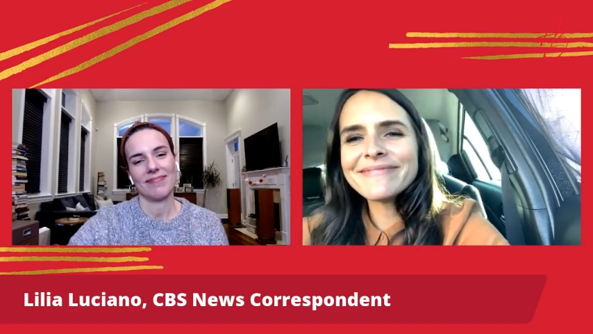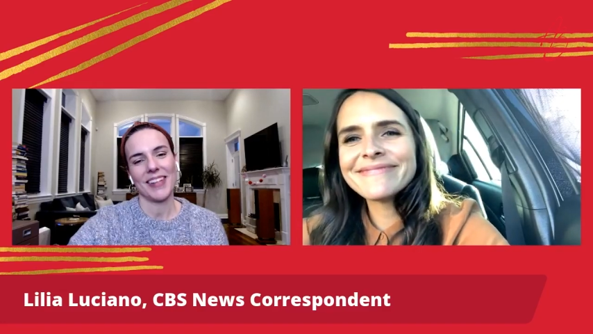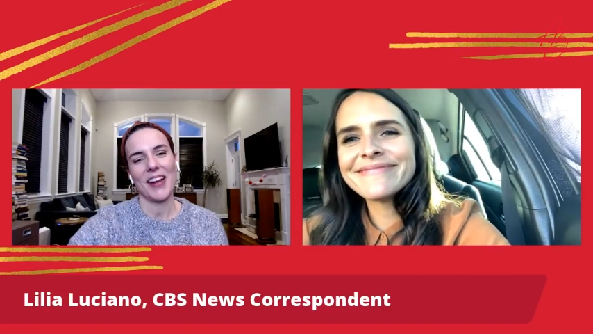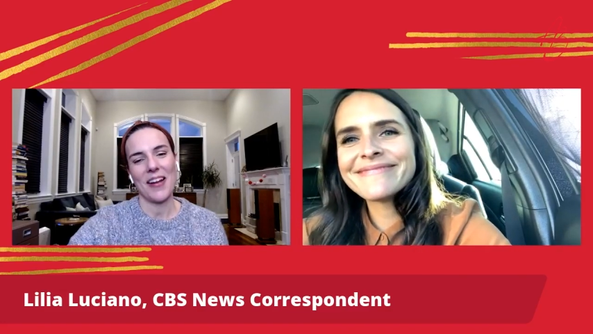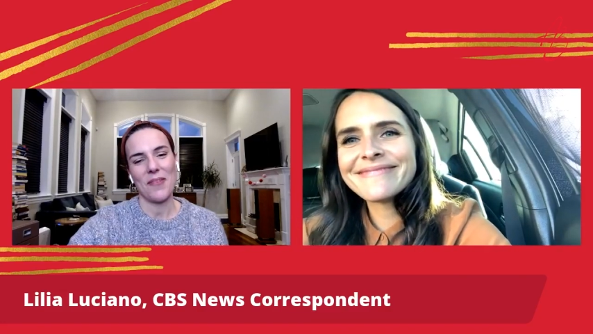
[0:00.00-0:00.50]

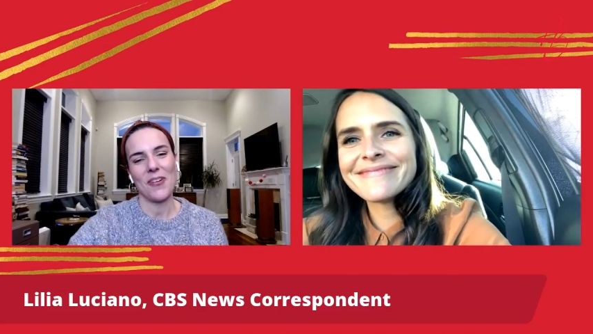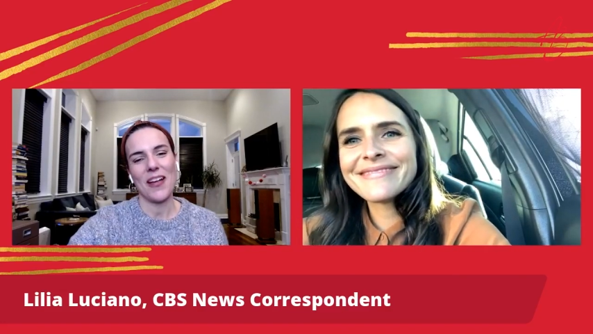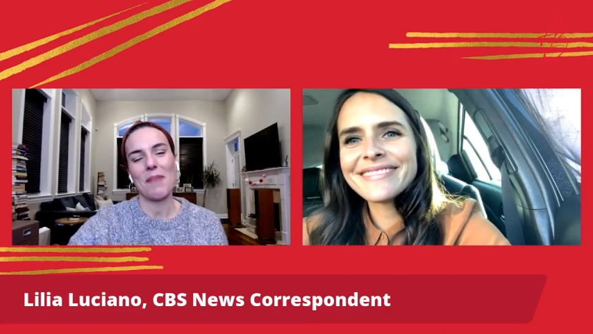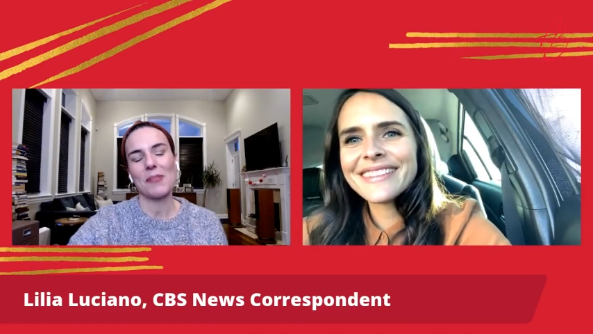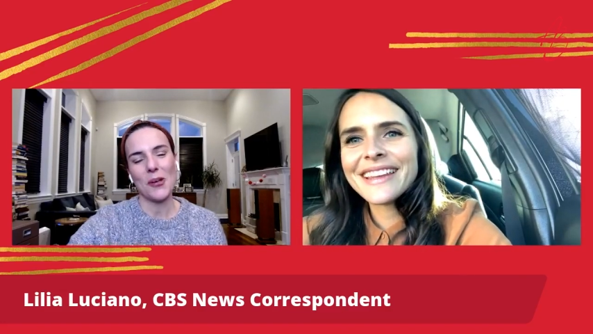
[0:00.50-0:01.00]
Speaker 1: All right. Well,
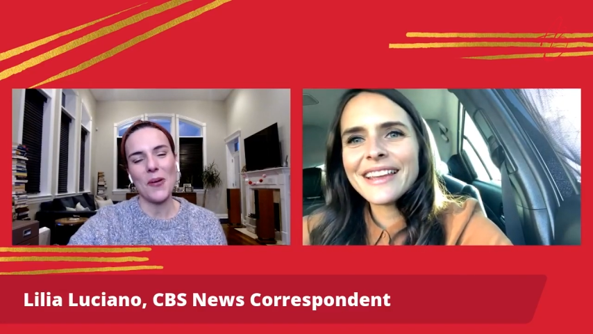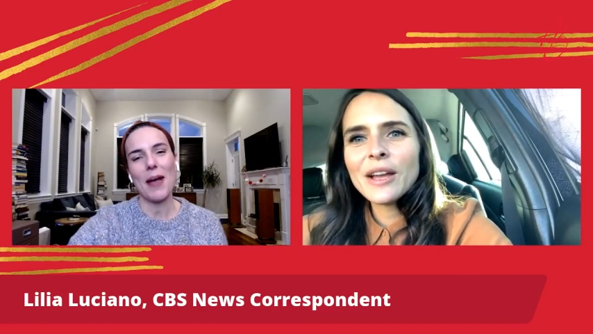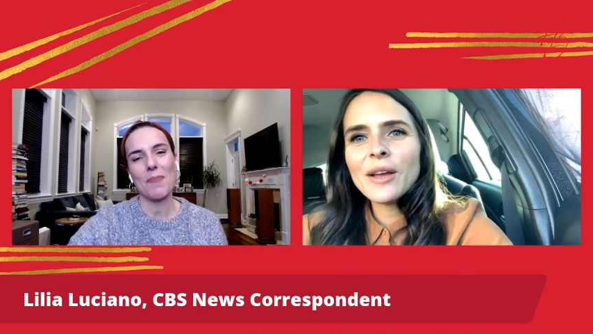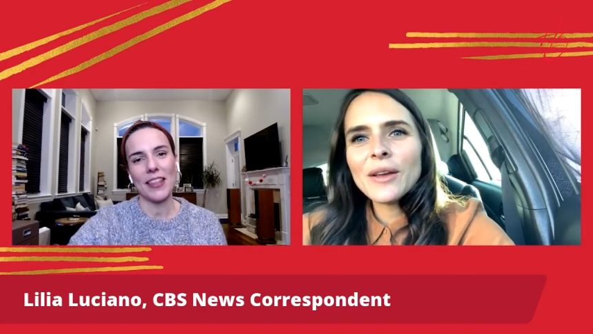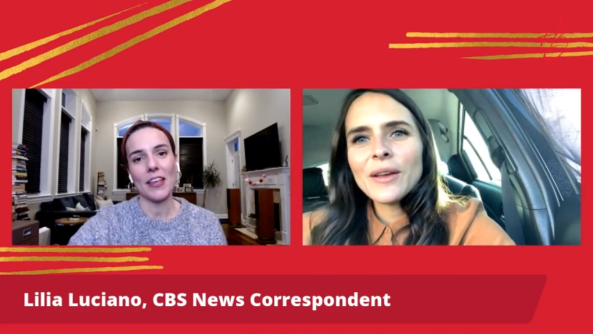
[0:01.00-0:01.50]
I'm so
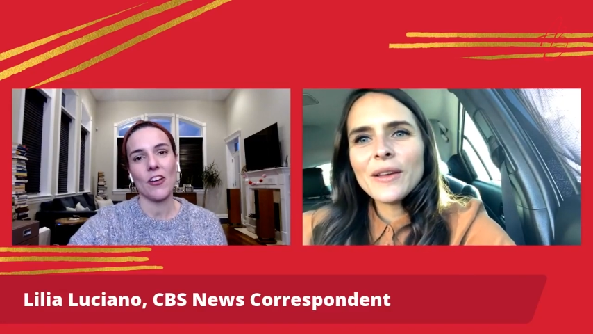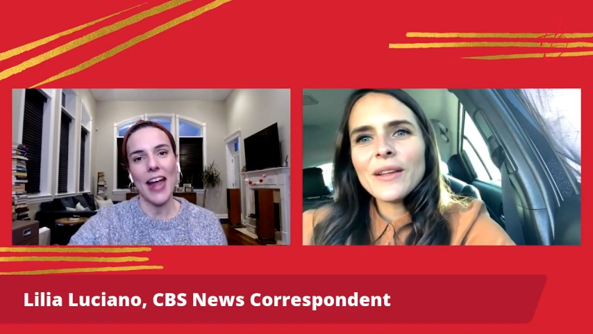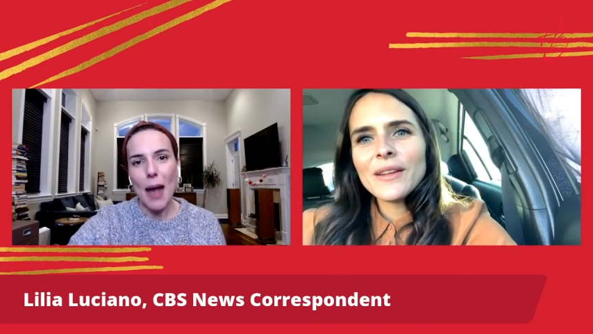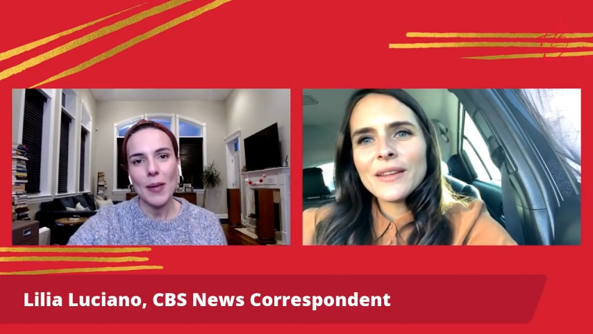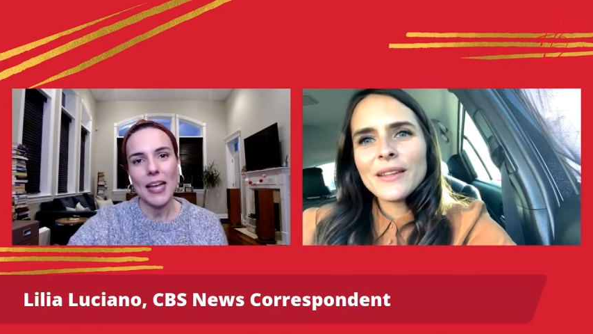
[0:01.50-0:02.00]
happy that you're
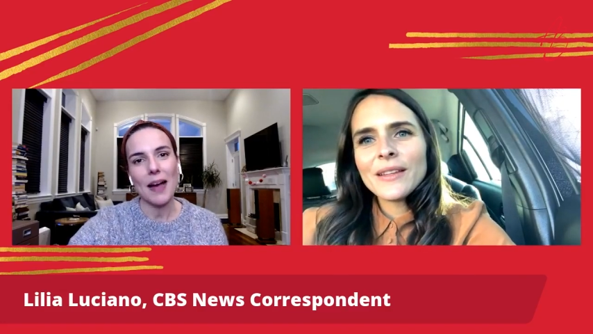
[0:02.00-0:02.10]
happy.